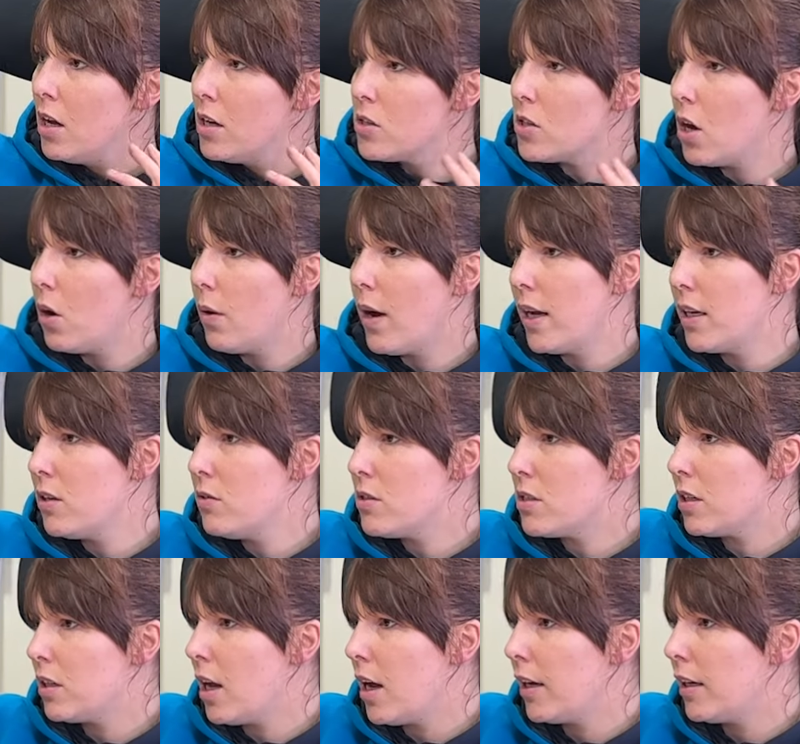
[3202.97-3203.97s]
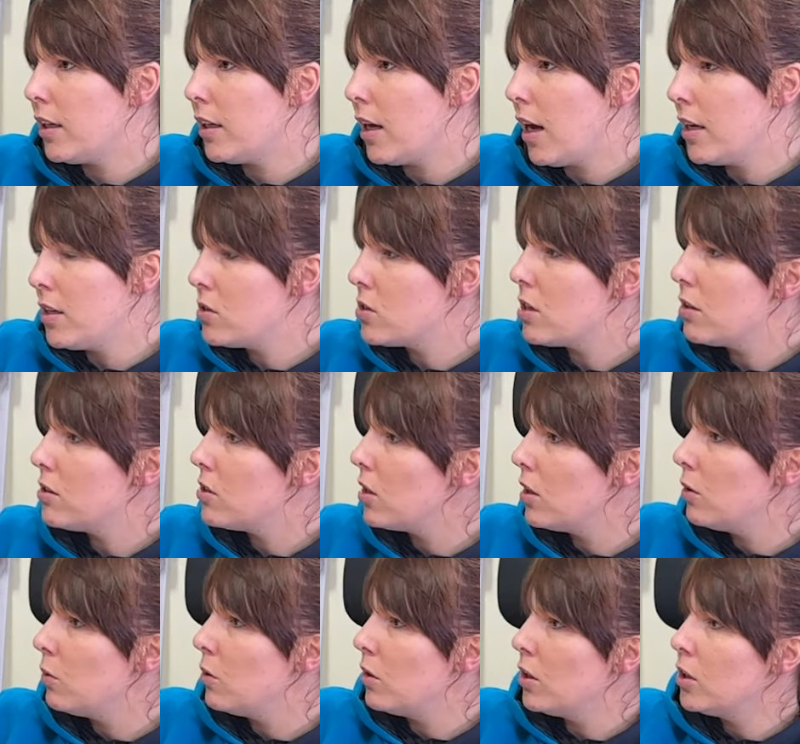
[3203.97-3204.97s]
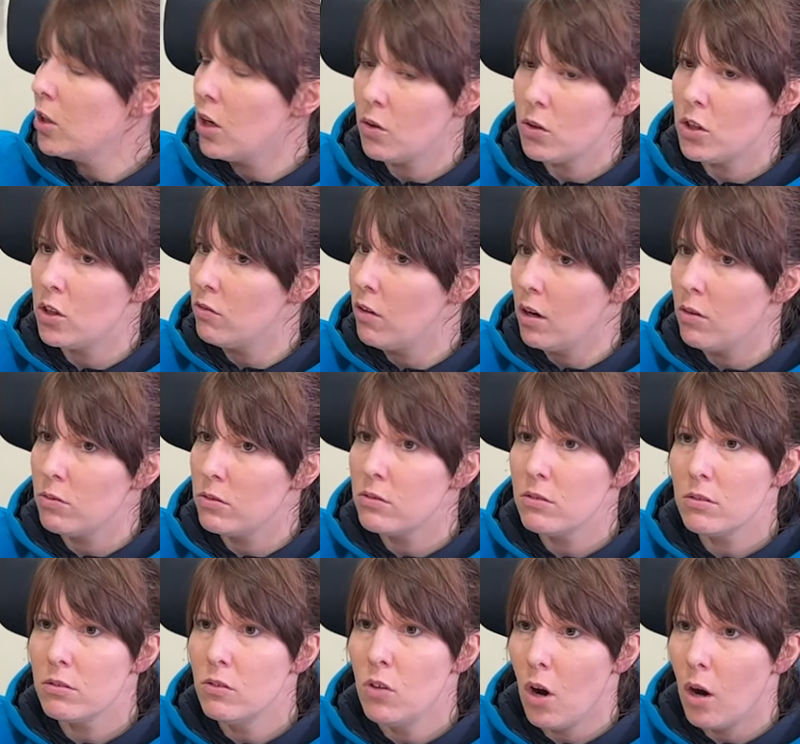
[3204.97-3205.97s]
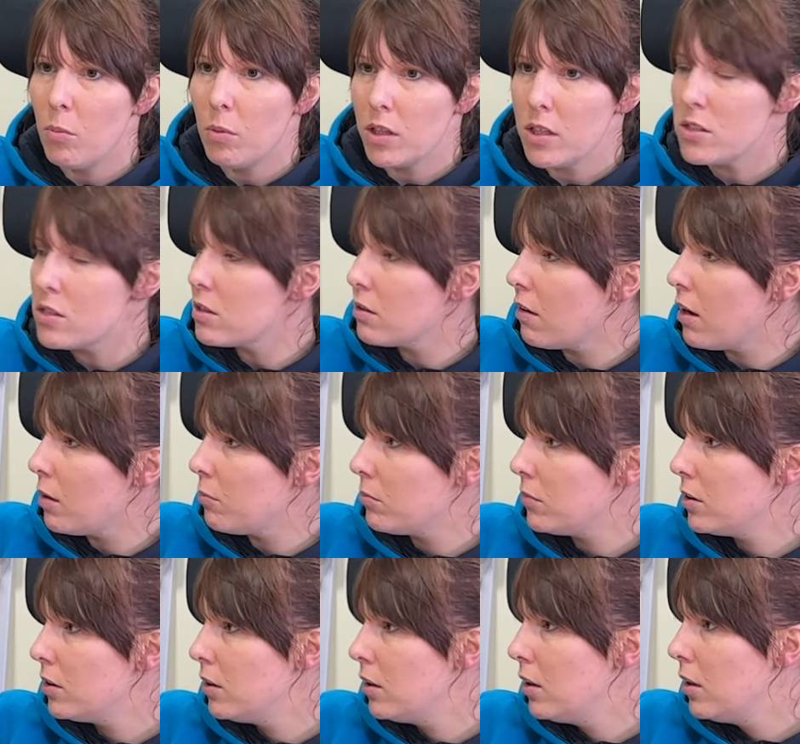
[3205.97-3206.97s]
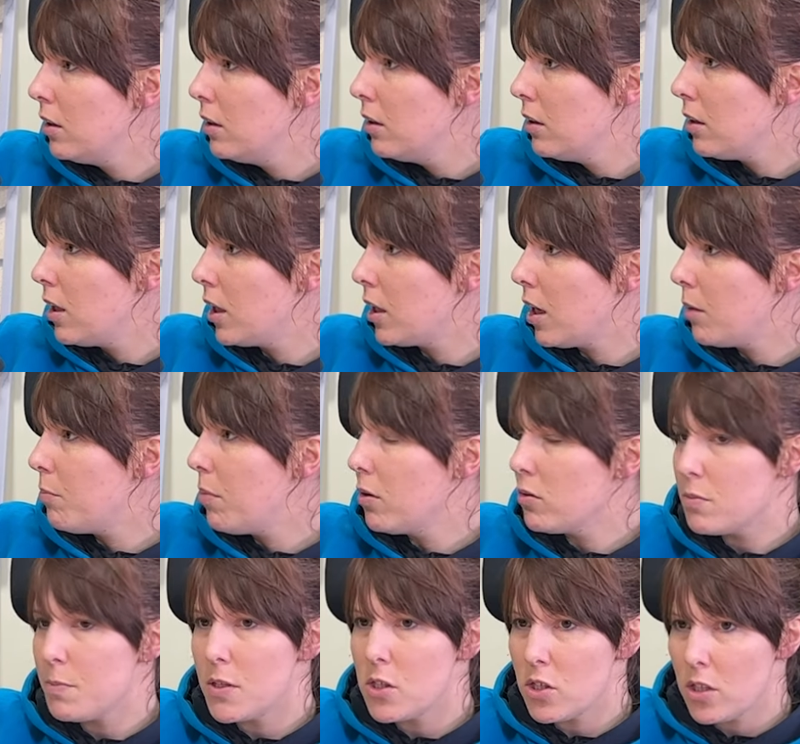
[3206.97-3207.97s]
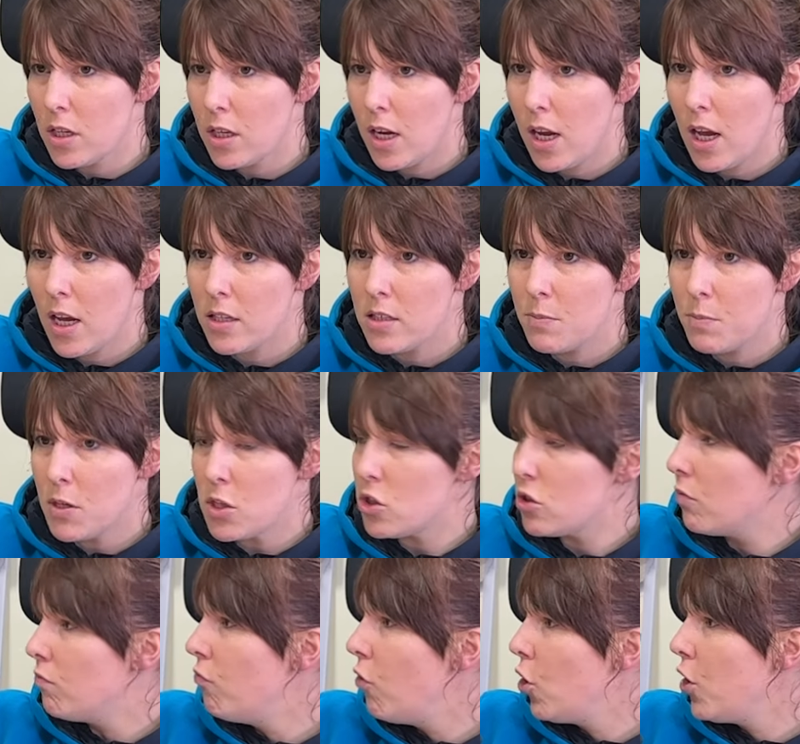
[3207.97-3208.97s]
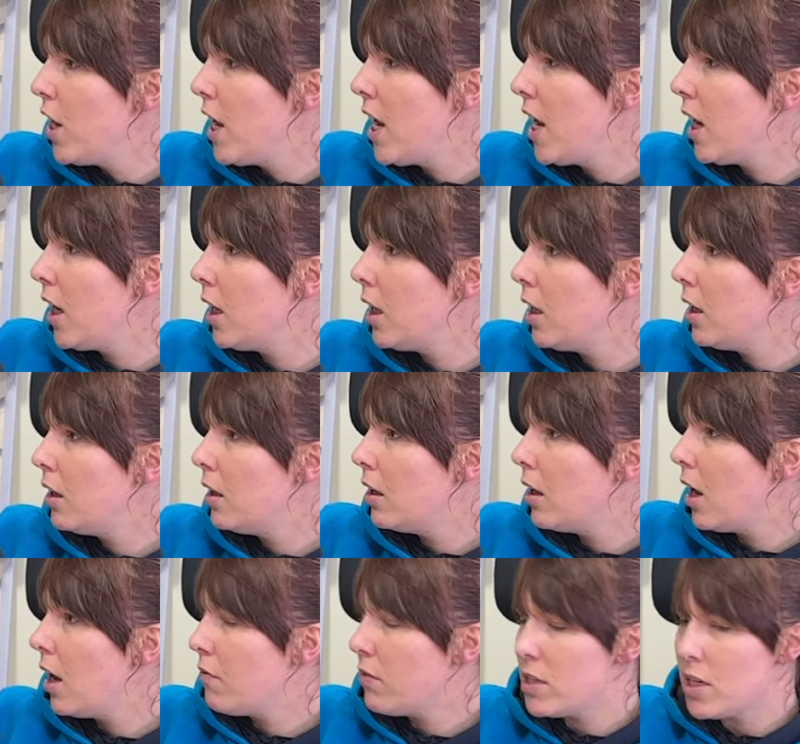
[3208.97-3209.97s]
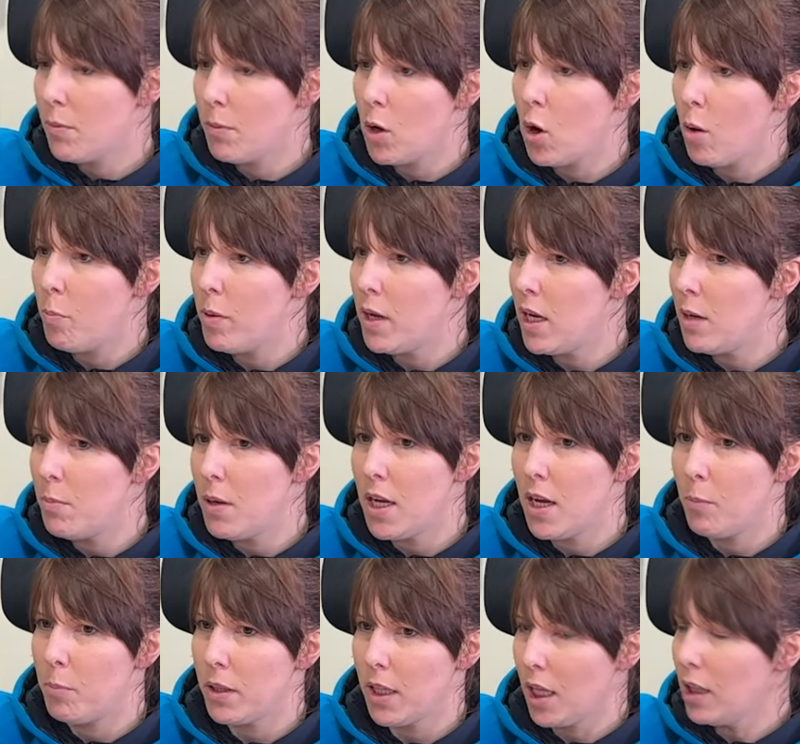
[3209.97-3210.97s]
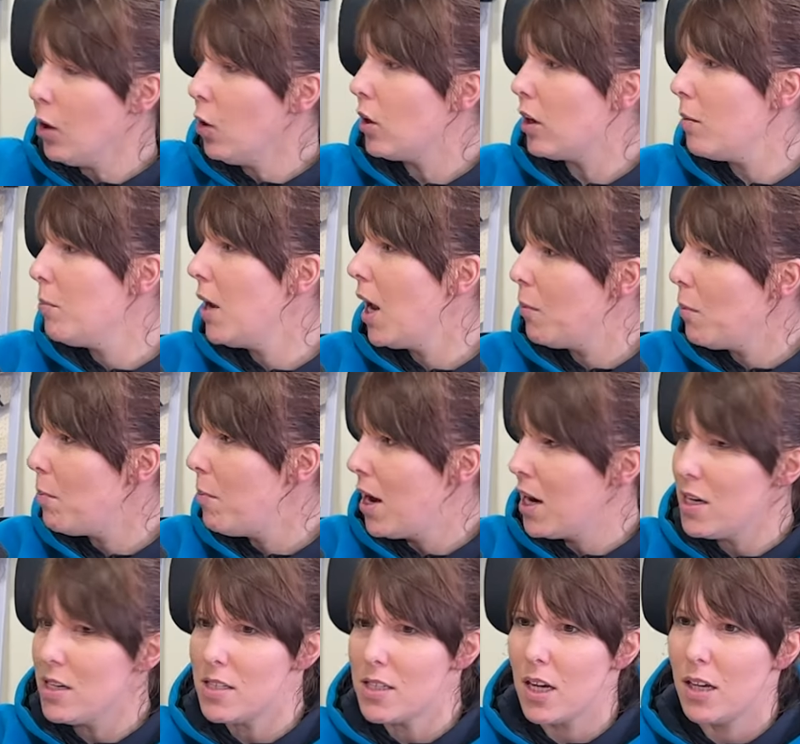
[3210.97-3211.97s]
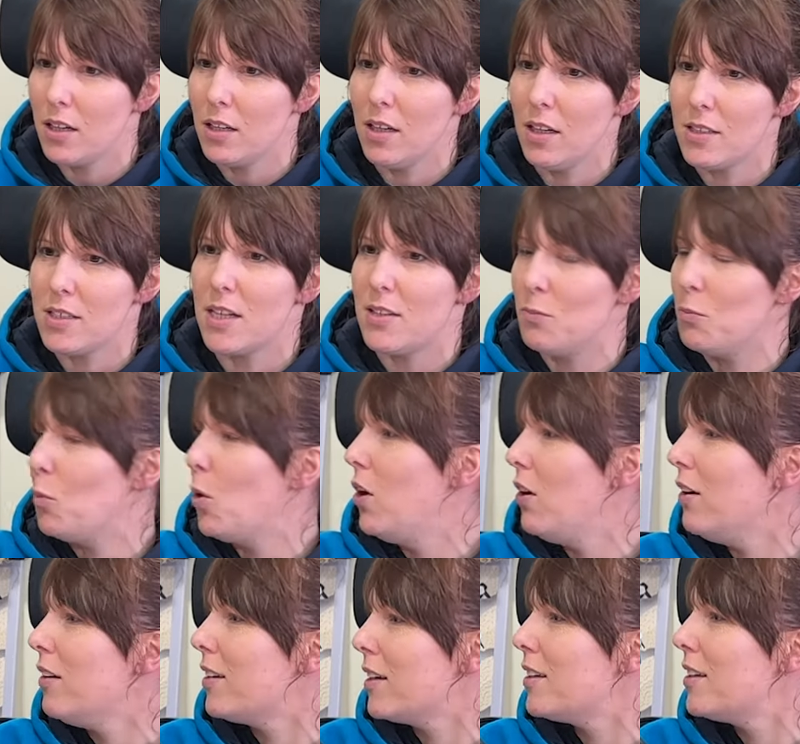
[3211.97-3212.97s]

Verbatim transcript: So I used to like, I used to do, you know, your own normal Instagram. Mm -hmm. Like I post pictures of the kids, pictures of running. Every time I got a PB, I'd be like, look at me, I'm amazing. It didn't work.